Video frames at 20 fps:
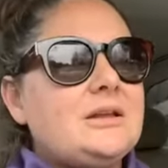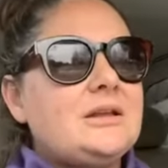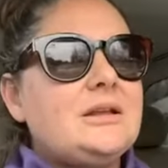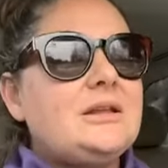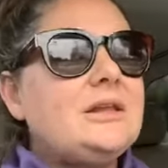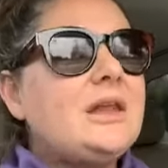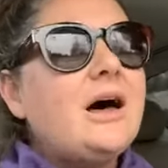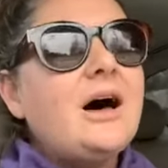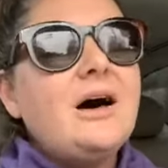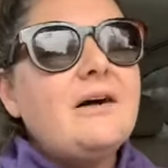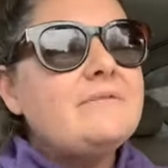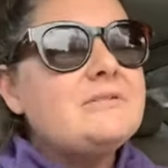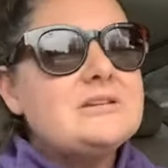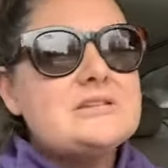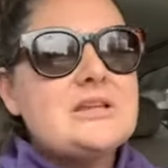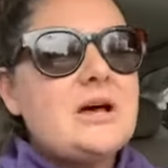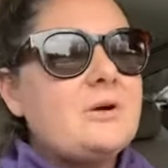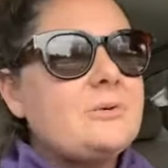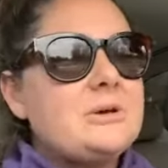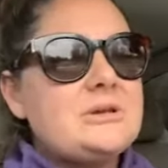love
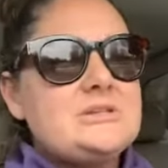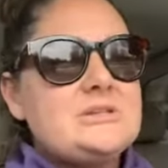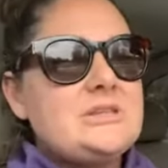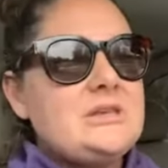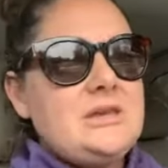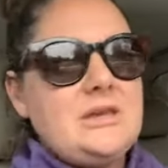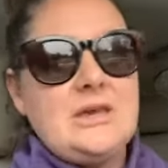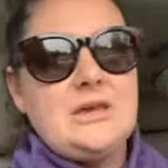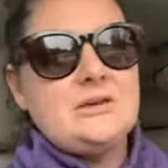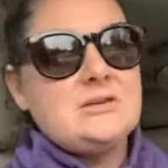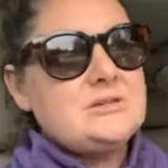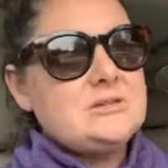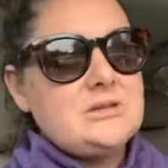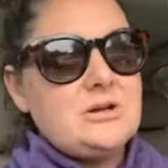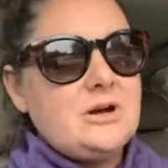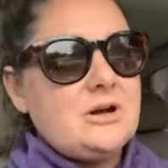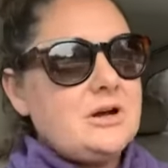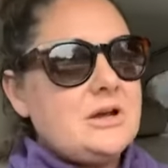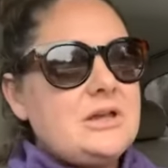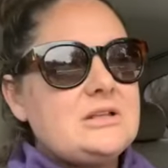is always the
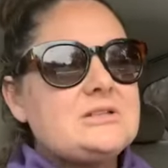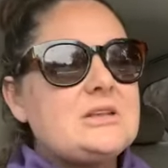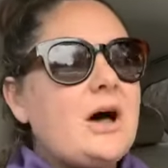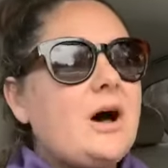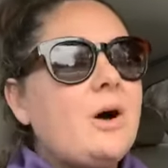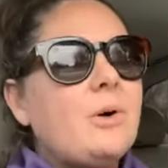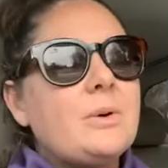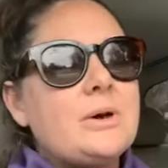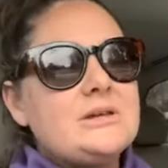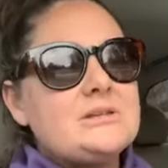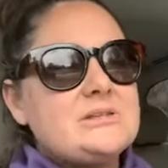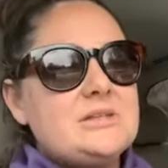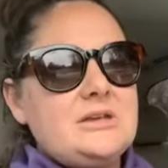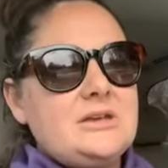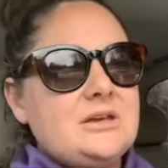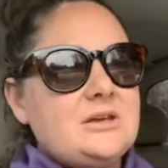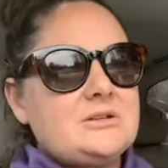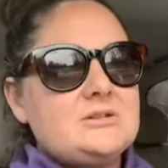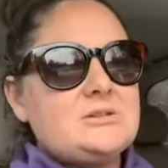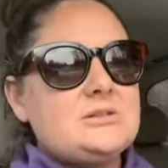answer. It's always
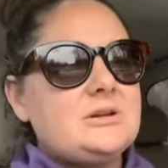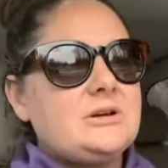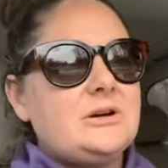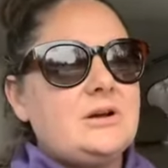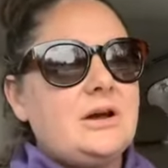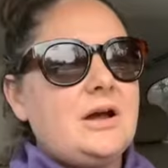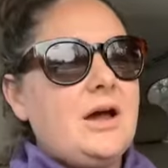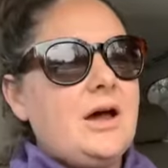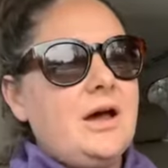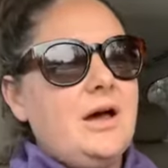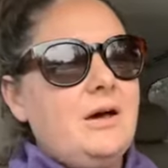the answer.